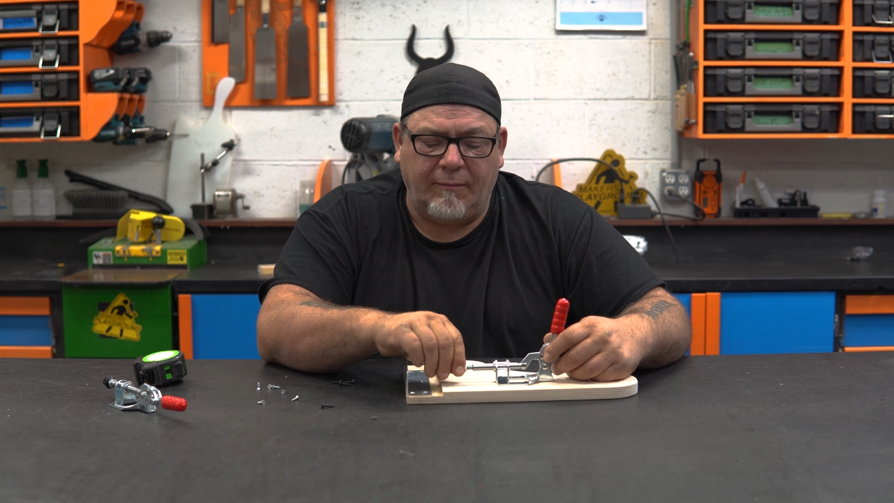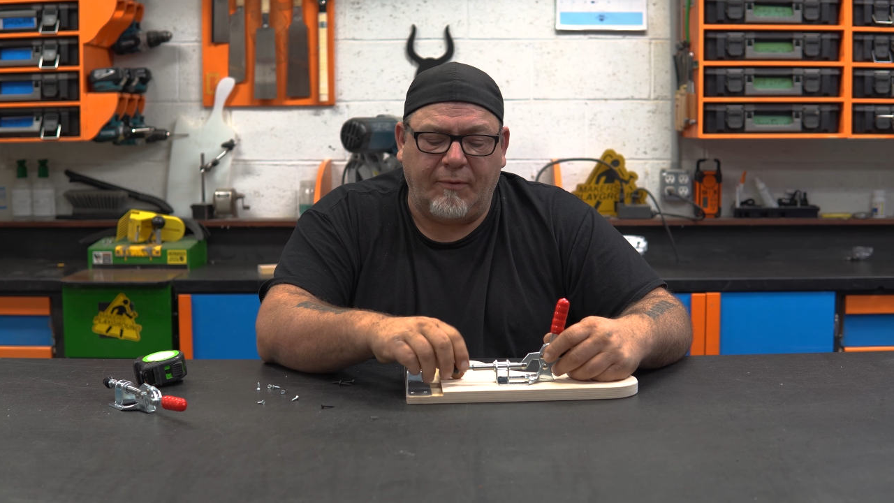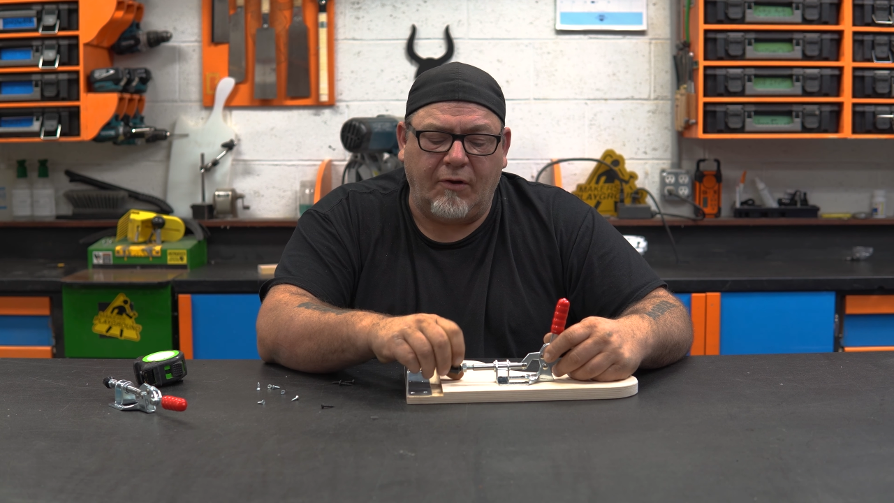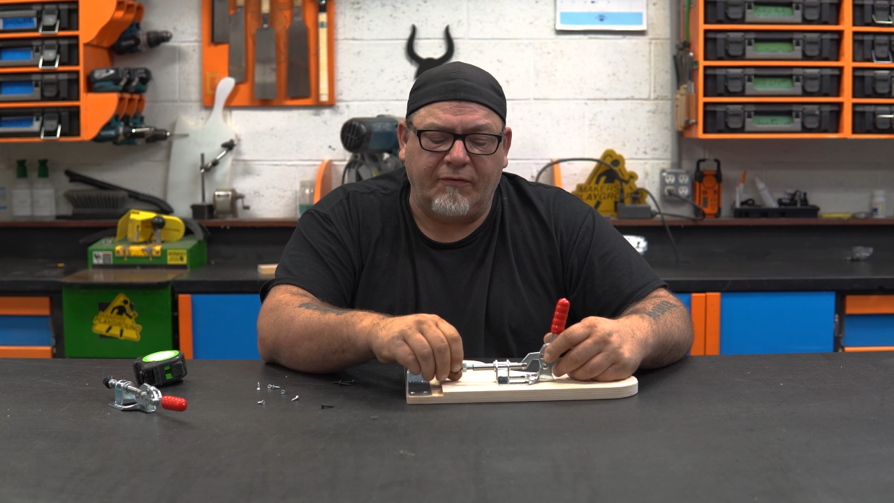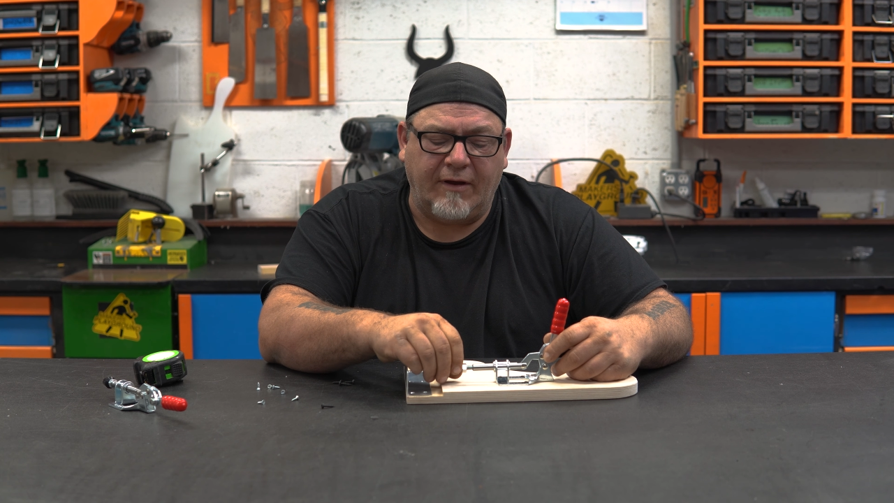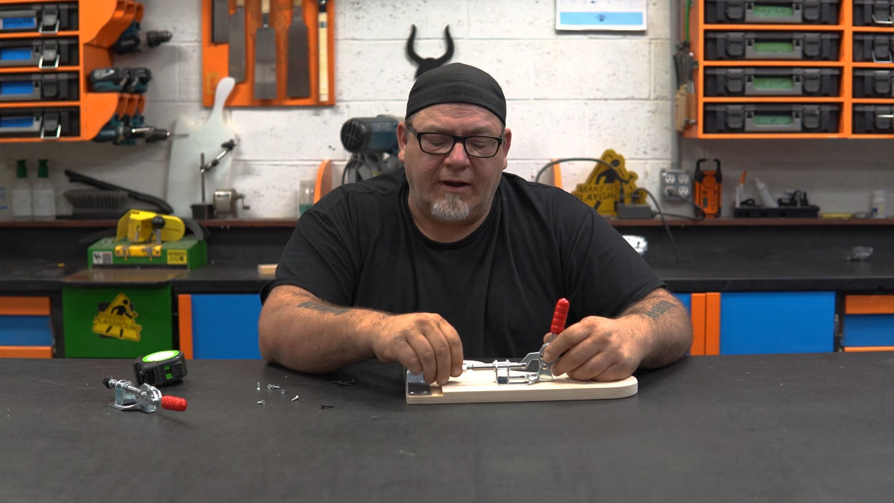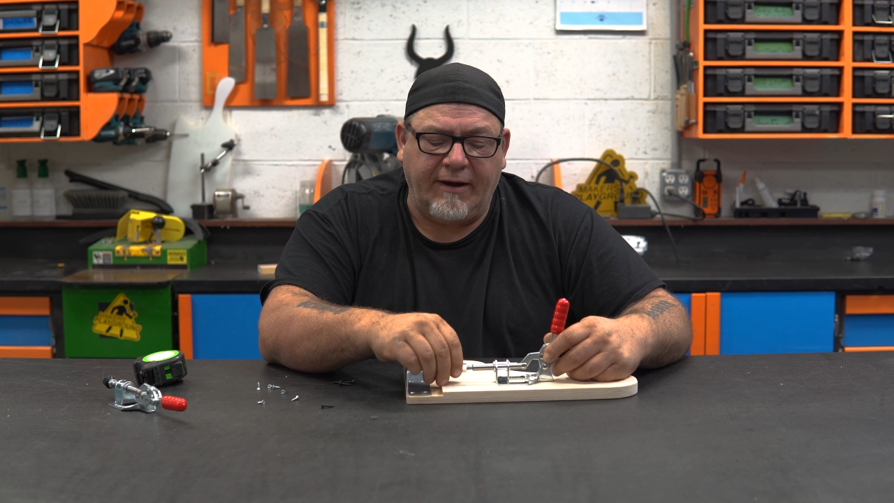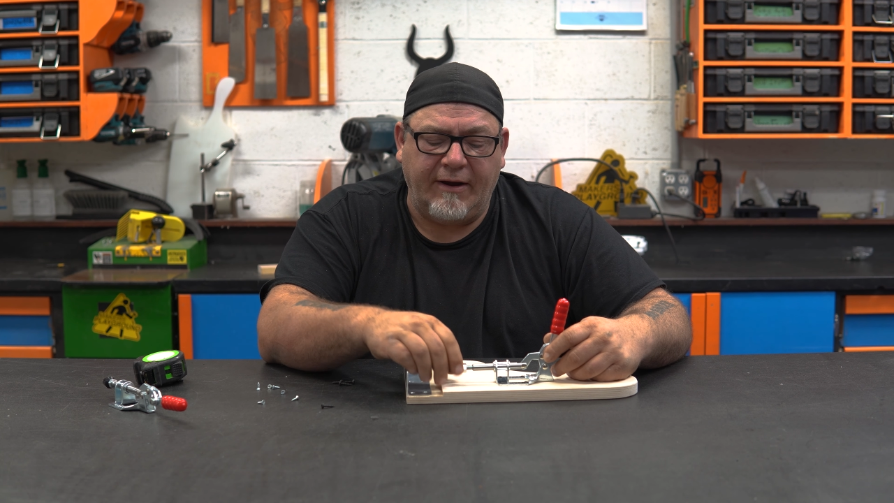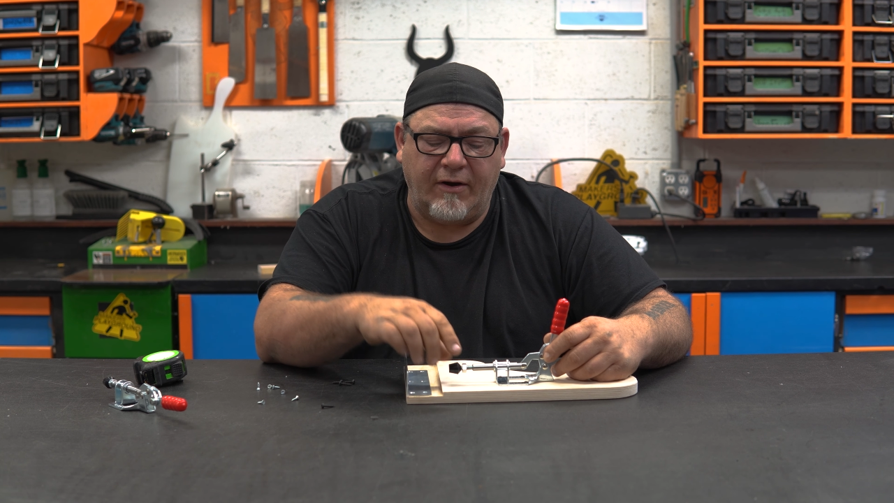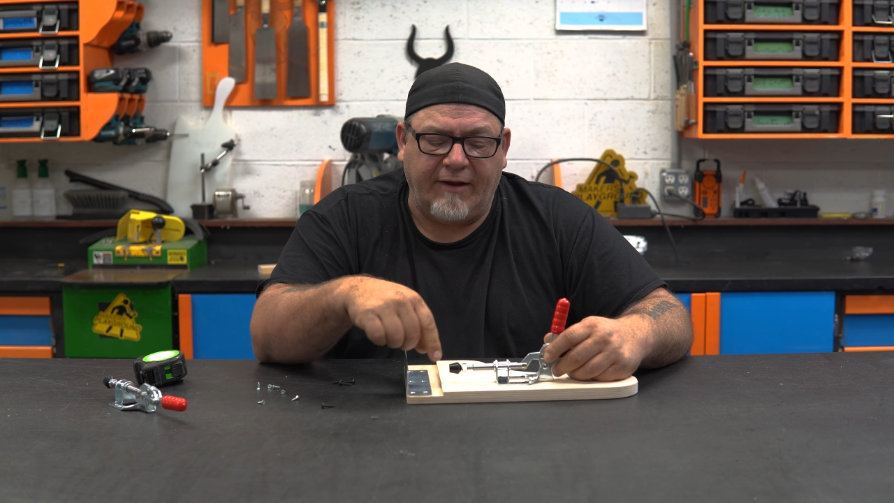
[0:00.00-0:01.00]
bolt
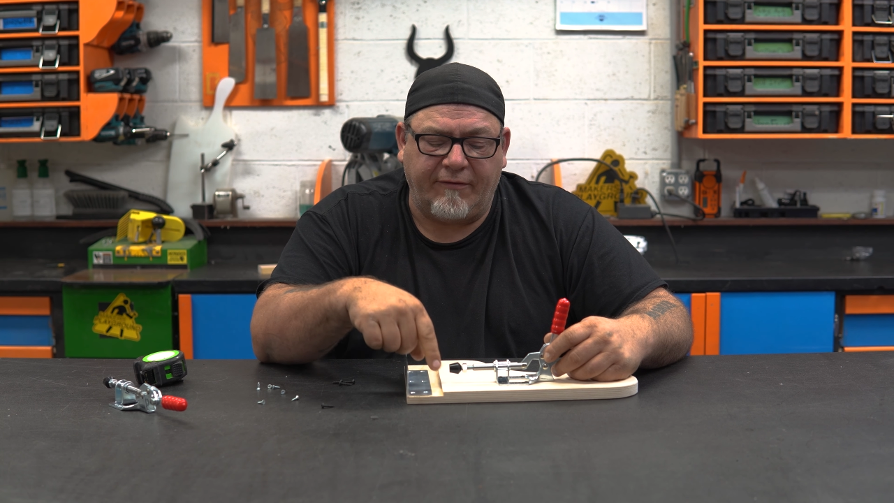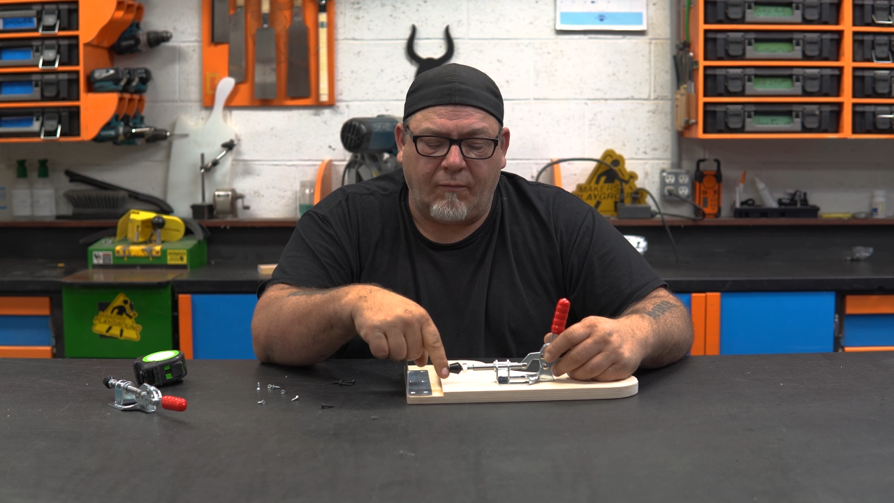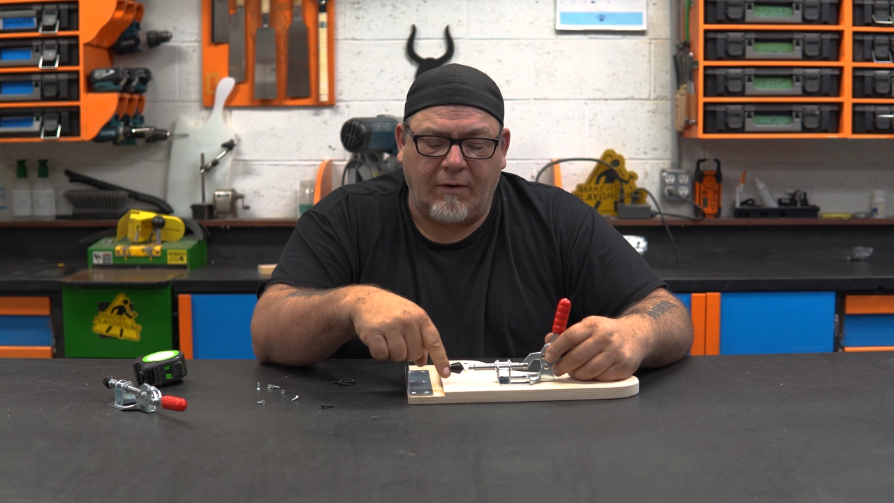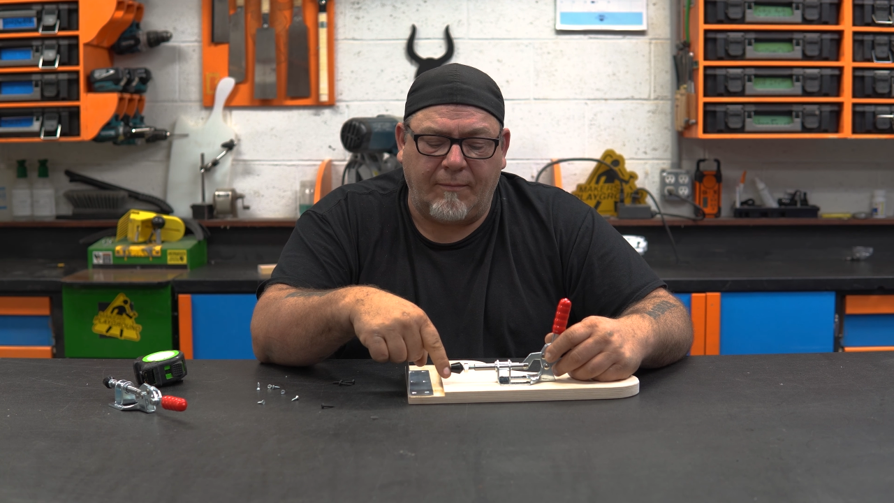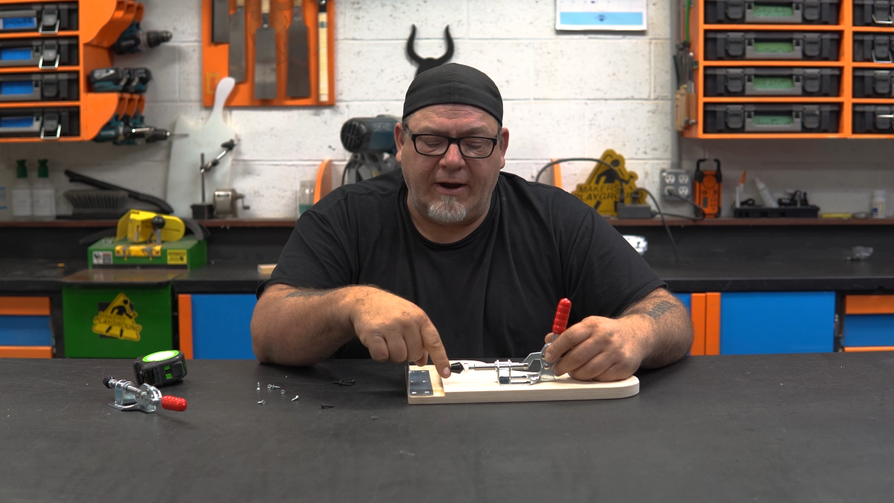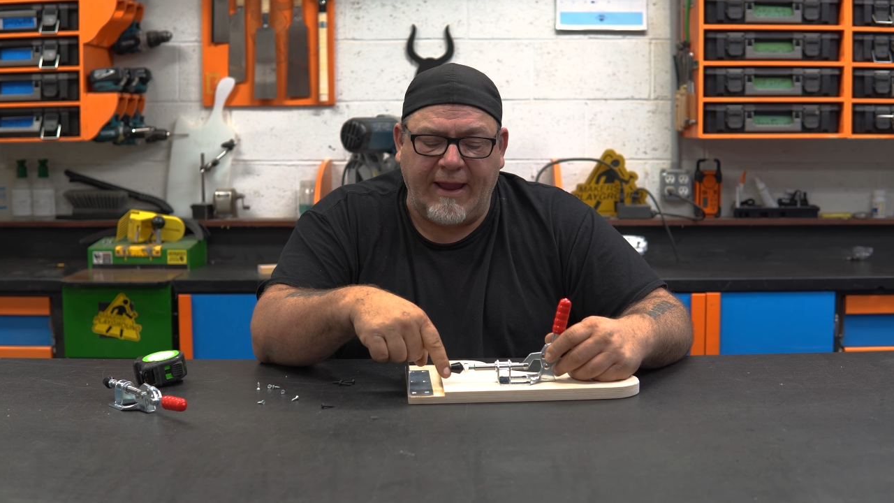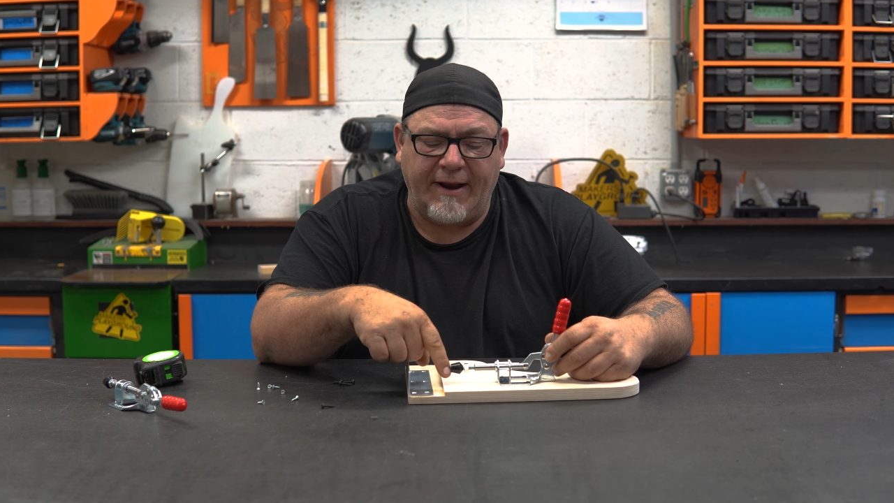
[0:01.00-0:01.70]
on here has a rubber